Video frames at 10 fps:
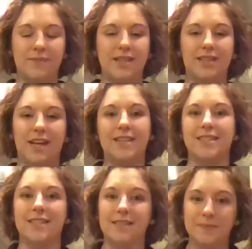
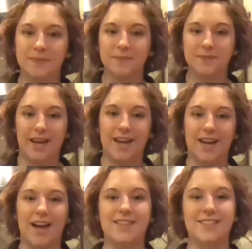neglected, I
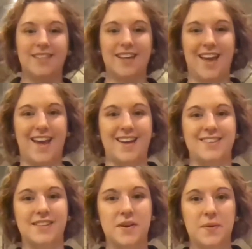guess,
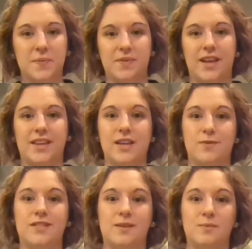and like there
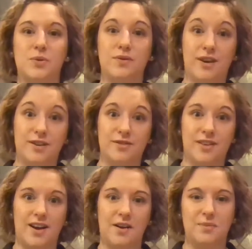was some sort of
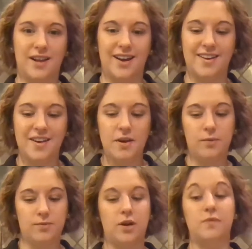underlying plan,
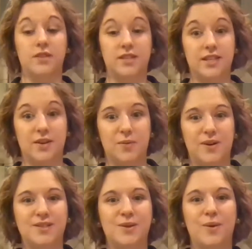which obviously there
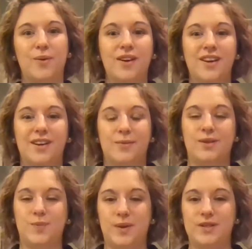was. So
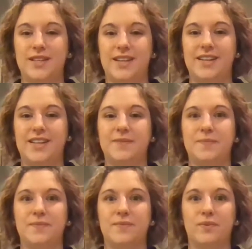in spontaneity
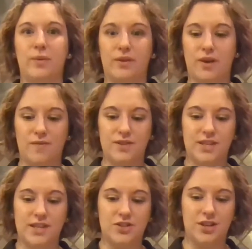with a
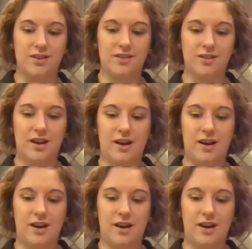conversation,